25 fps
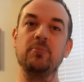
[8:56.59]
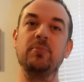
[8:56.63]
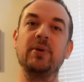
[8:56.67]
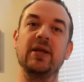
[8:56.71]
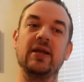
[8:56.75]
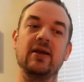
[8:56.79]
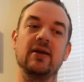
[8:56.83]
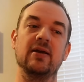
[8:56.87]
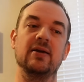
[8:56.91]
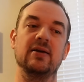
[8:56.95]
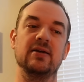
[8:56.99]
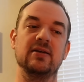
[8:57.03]

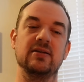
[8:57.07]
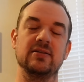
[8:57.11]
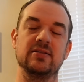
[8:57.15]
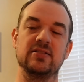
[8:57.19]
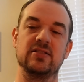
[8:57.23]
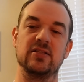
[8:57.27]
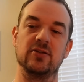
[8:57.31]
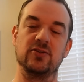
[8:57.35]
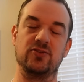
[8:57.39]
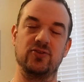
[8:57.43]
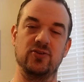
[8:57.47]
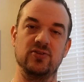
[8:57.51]
because
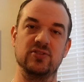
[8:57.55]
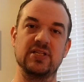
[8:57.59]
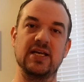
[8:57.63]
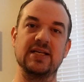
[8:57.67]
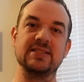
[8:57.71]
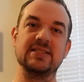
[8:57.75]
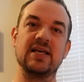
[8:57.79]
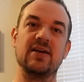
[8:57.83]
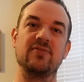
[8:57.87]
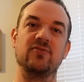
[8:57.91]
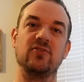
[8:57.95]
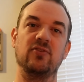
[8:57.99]
the cruise
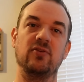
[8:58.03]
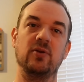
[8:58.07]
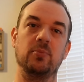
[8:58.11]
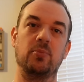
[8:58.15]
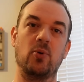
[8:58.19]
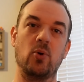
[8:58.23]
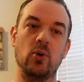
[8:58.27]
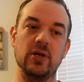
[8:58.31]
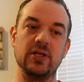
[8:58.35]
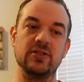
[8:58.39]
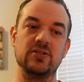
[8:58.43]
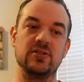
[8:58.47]
lines have to
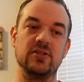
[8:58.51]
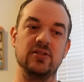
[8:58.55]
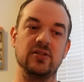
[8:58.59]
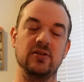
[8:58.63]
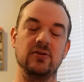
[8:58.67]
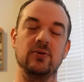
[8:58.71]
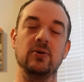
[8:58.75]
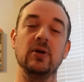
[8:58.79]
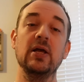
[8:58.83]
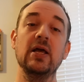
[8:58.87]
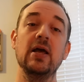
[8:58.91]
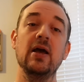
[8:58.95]
report it
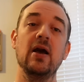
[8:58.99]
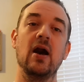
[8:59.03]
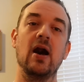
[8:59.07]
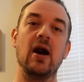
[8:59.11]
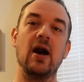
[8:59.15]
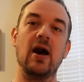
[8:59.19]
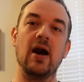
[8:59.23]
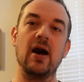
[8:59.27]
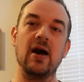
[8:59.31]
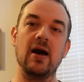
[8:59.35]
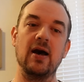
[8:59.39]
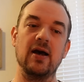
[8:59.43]
to
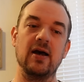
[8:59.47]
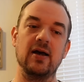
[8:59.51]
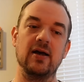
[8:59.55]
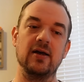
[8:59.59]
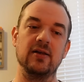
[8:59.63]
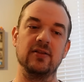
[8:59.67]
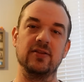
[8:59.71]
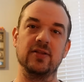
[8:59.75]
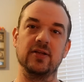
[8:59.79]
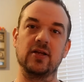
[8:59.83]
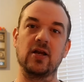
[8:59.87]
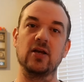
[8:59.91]
uh, the